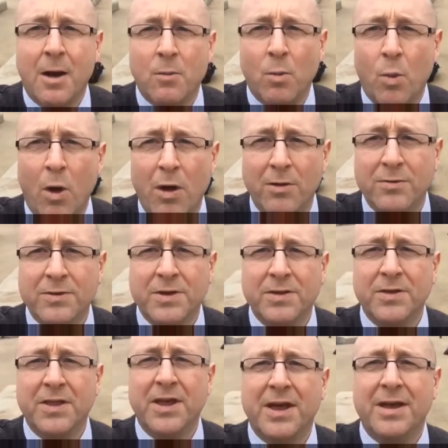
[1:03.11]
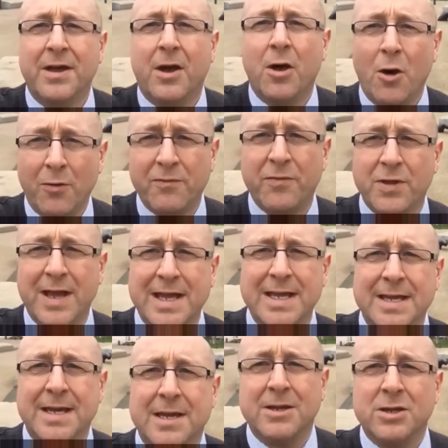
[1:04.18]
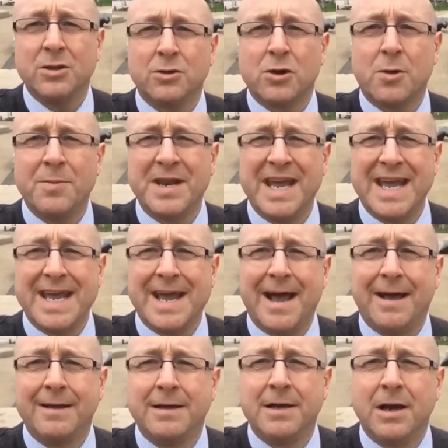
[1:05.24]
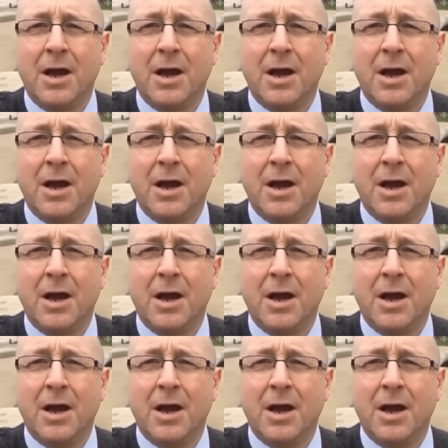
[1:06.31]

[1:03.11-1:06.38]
and one that hopefully you'll come and hear